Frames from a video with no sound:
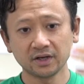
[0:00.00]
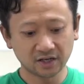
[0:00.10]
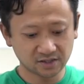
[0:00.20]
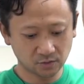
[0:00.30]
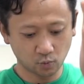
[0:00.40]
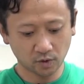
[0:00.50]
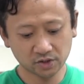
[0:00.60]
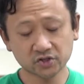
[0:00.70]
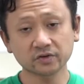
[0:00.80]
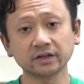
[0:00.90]
It's in
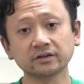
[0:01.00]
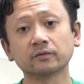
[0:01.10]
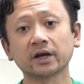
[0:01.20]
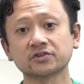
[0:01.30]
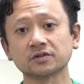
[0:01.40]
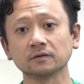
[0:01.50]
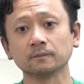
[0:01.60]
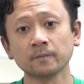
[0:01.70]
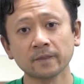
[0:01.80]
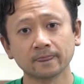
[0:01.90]
one straight
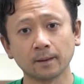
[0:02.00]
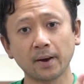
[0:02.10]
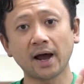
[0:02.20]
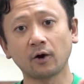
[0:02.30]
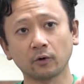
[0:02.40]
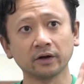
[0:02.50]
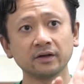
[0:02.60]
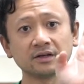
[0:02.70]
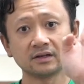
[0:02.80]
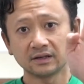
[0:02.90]
direction and the power
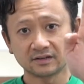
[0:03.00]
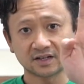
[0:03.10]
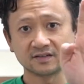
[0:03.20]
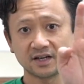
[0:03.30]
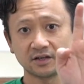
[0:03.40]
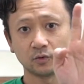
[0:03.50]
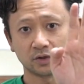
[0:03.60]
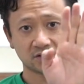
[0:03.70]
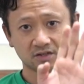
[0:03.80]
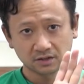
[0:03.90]
is
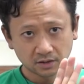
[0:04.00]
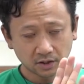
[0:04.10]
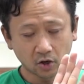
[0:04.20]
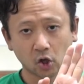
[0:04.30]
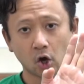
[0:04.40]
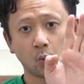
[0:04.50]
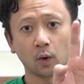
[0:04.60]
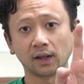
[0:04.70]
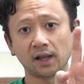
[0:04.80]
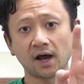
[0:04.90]
continuous along
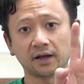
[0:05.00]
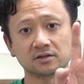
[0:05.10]
one line.